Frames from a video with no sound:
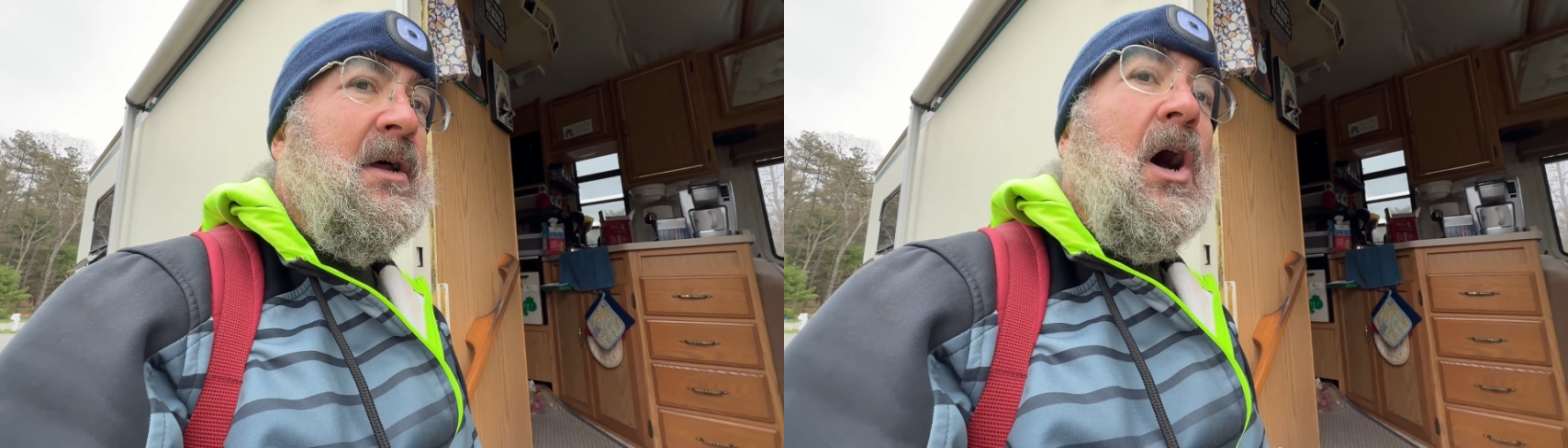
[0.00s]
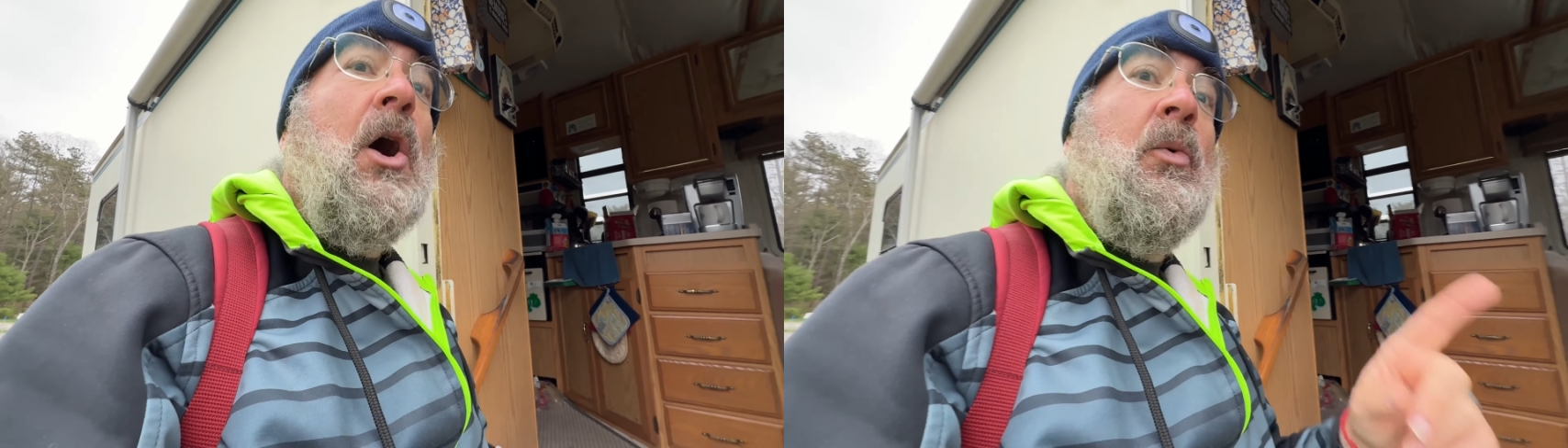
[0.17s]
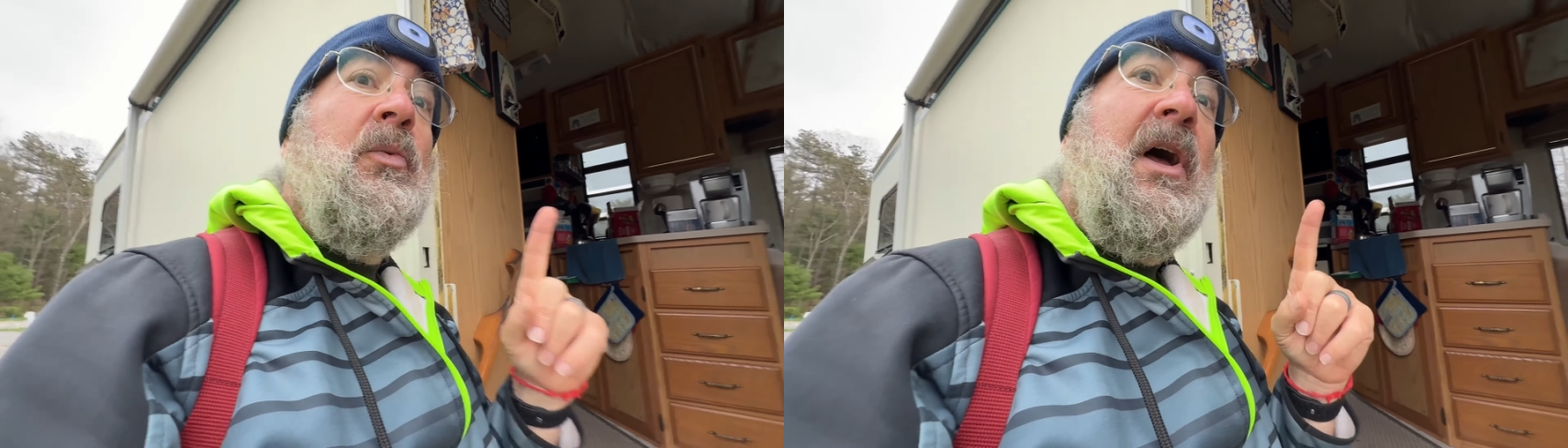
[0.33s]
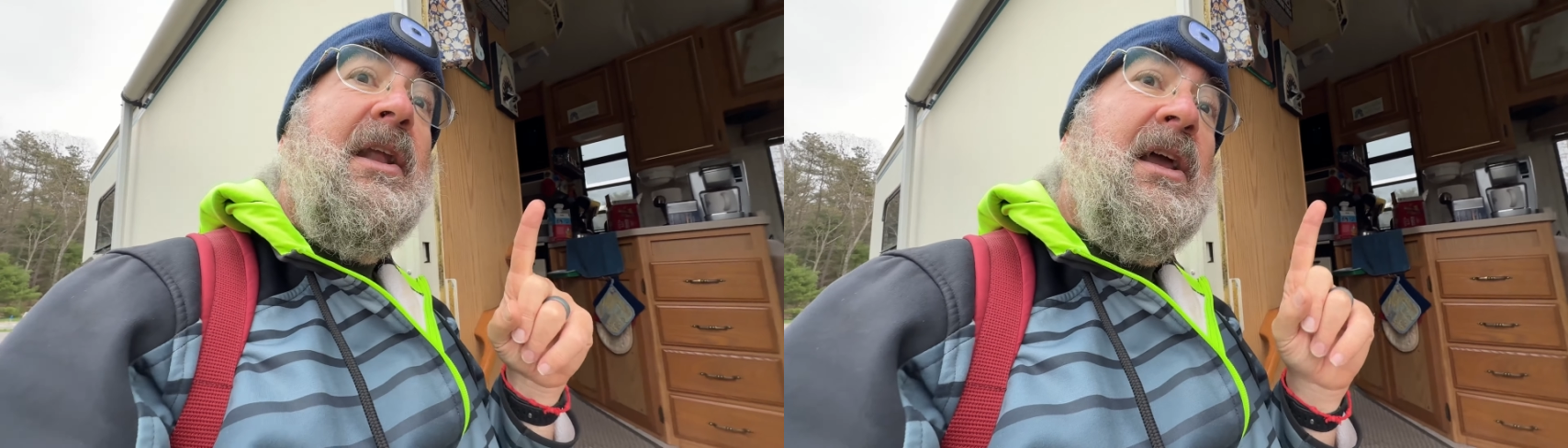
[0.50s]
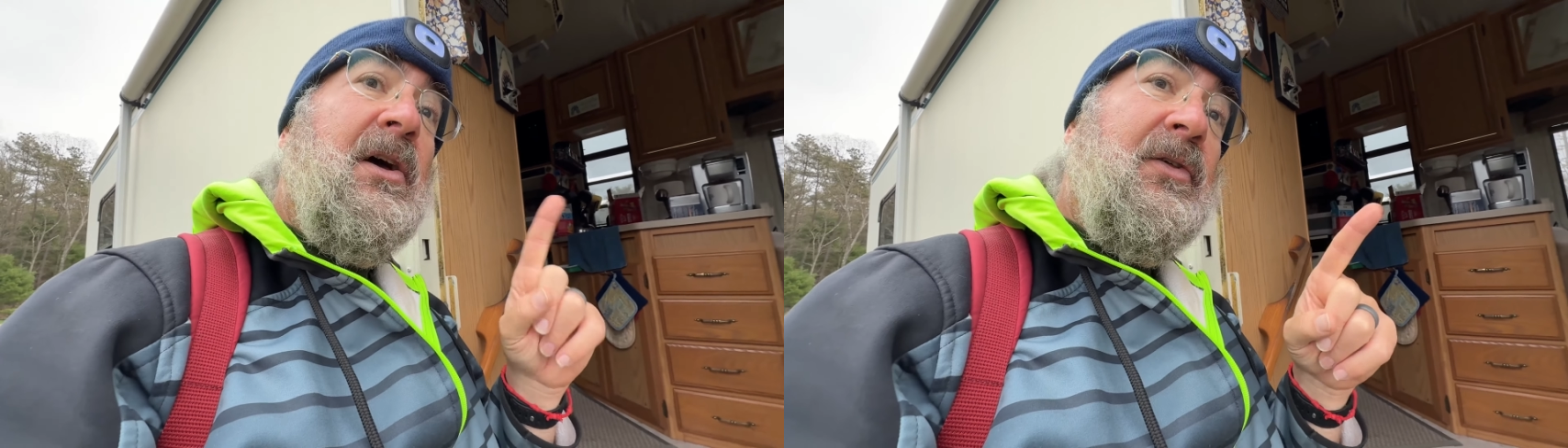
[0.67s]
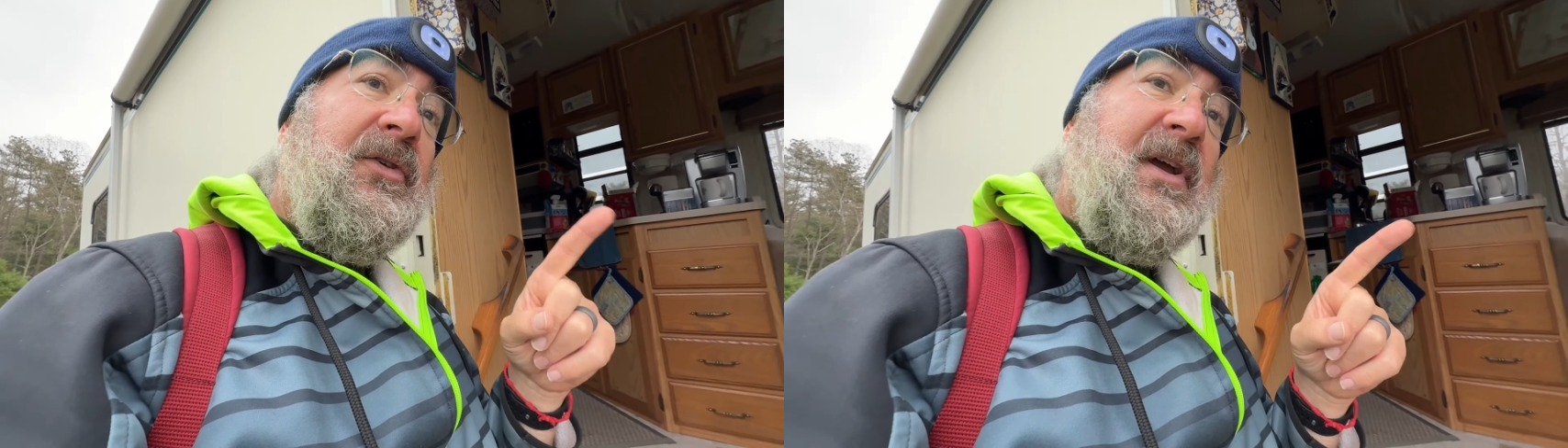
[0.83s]
Oh, and the
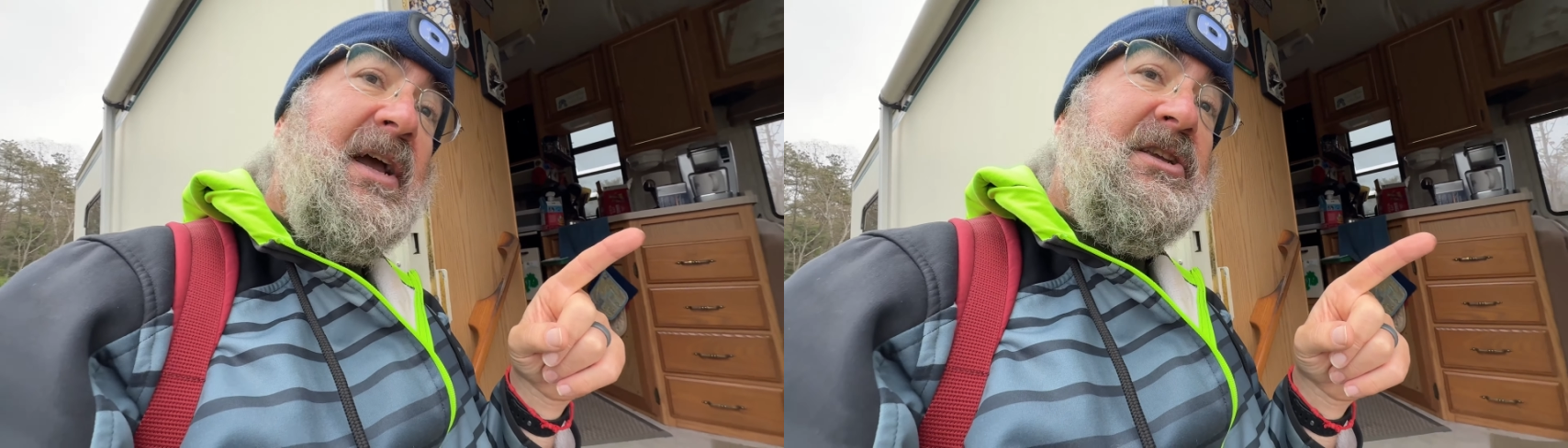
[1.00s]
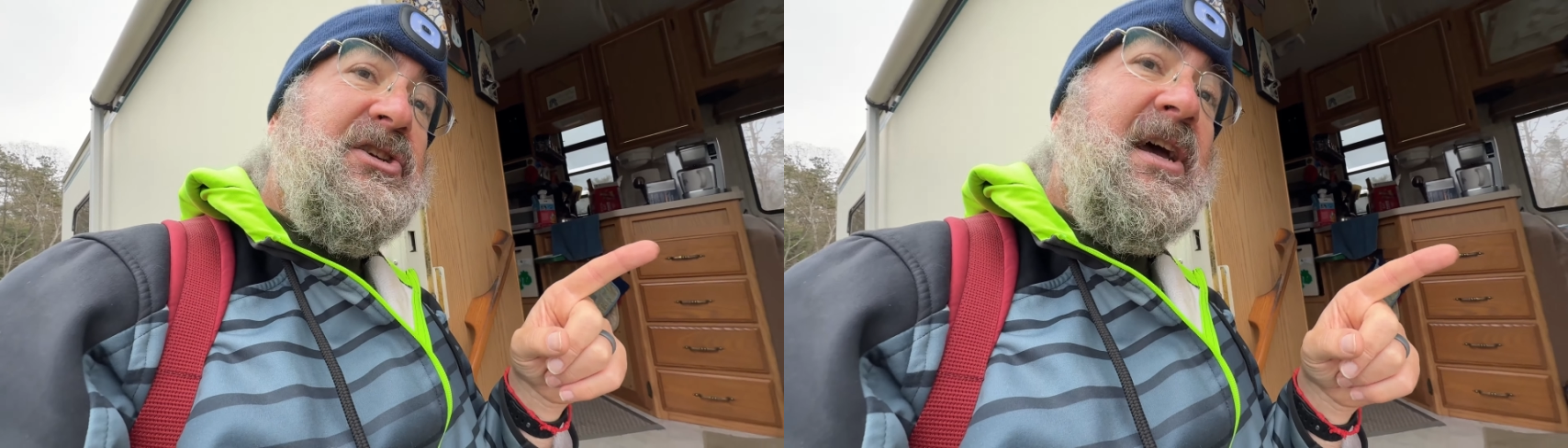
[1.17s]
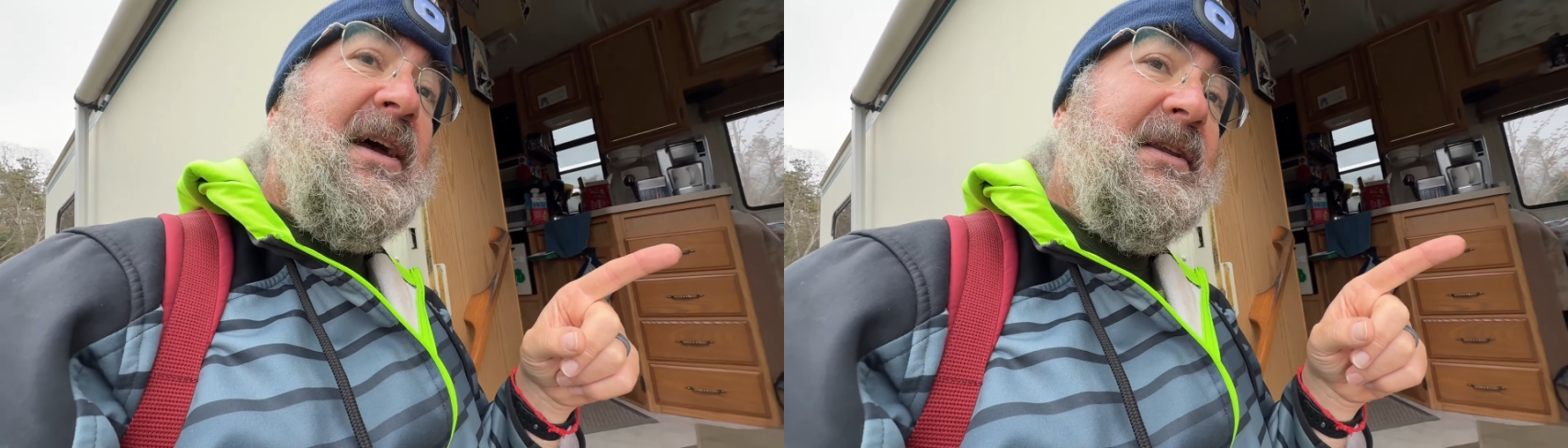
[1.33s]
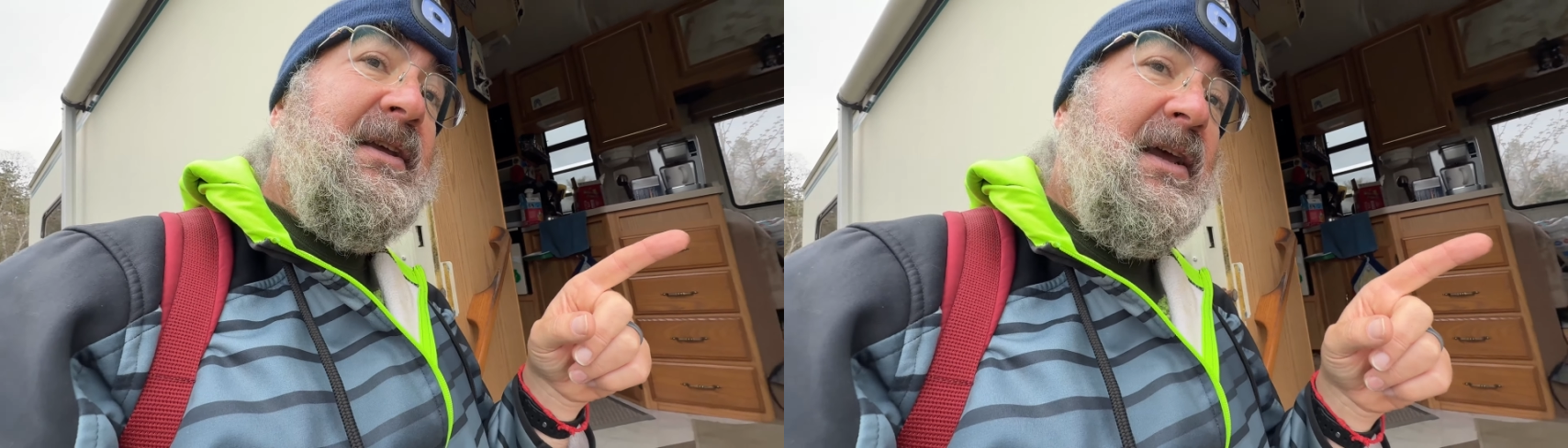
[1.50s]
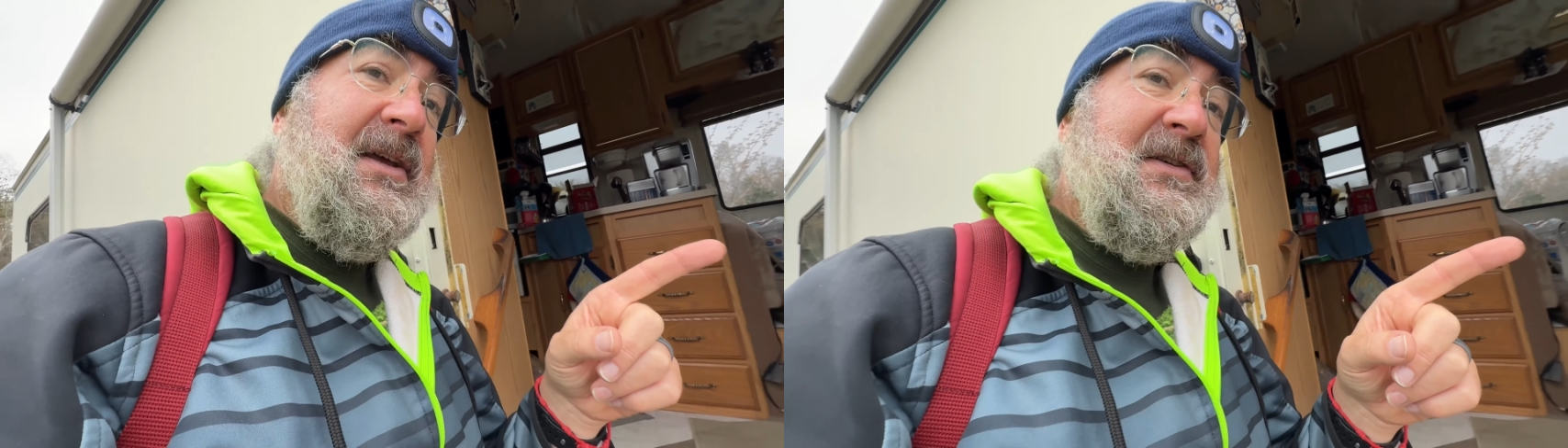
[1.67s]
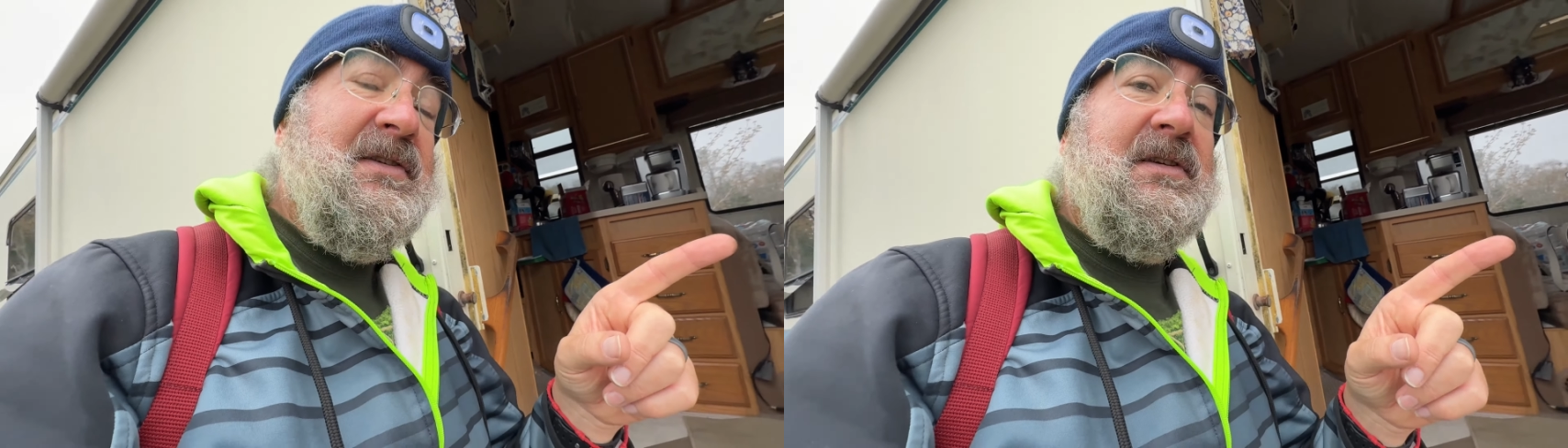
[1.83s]
other thing I checked
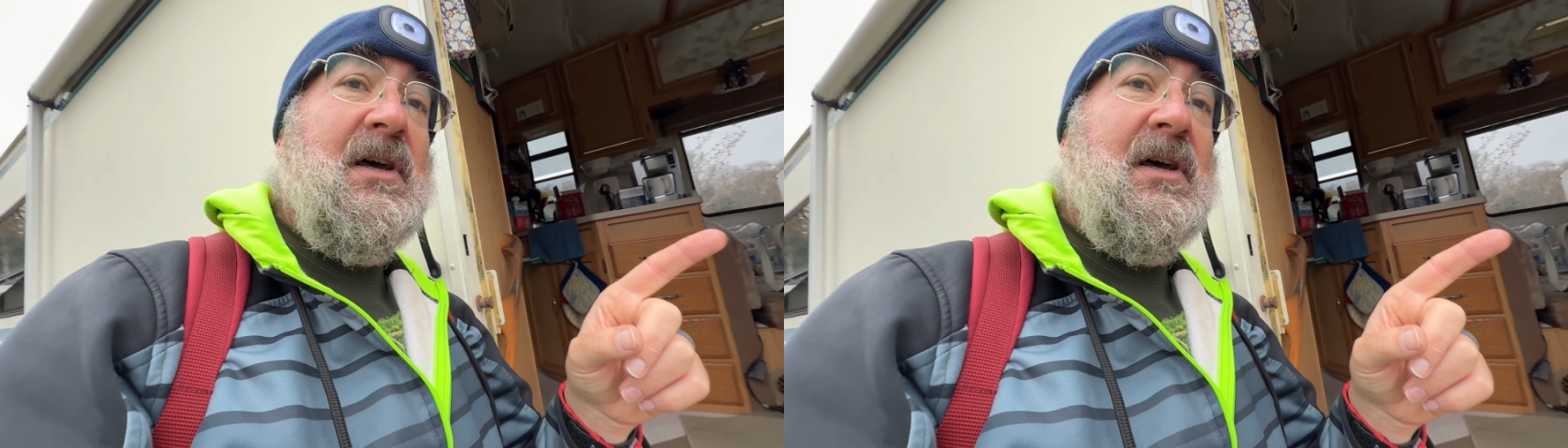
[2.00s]
is